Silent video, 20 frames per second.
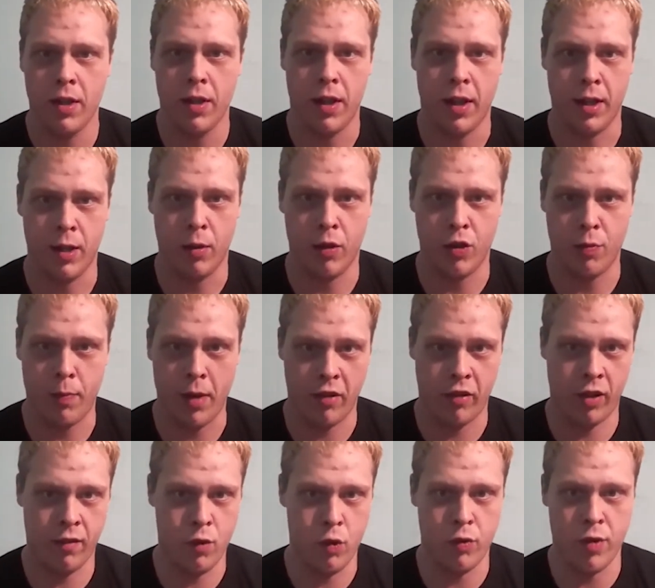And,
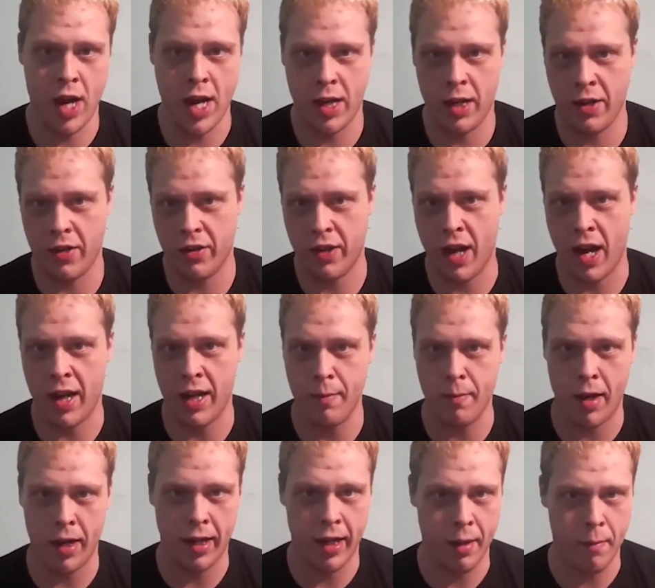especially if you dated this guy, he
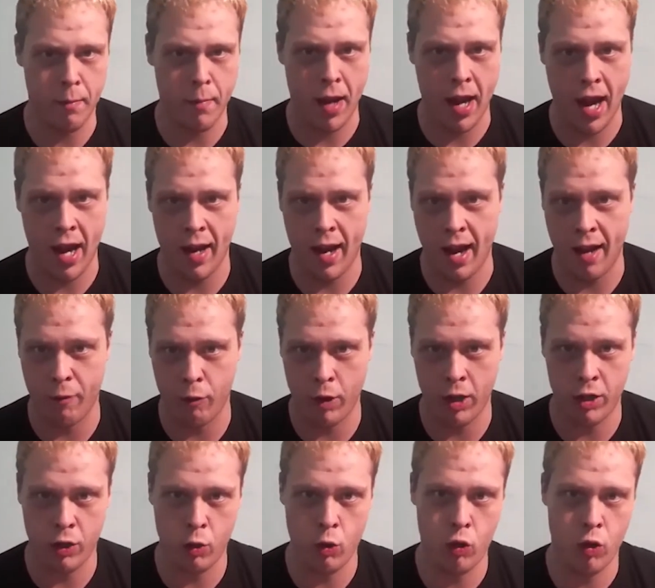might get mad
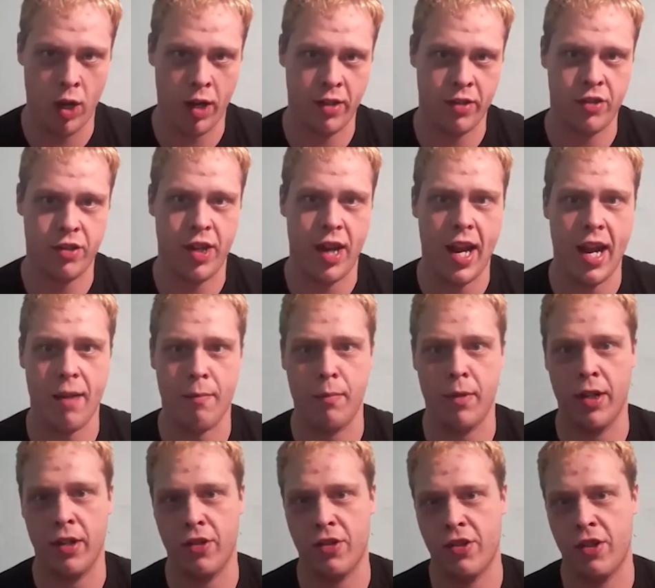halfway through, try to stab
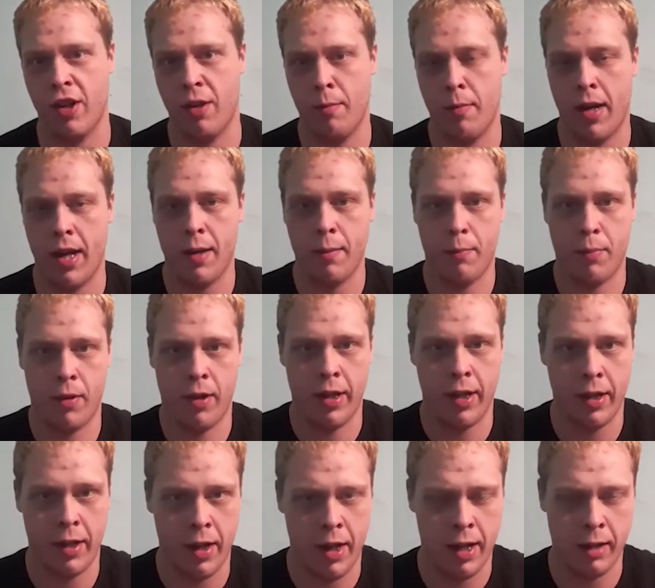me or something. I ain't
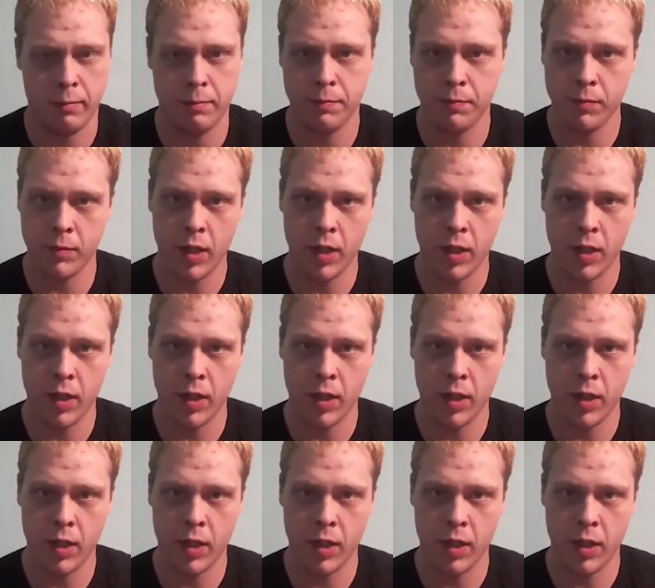playing that.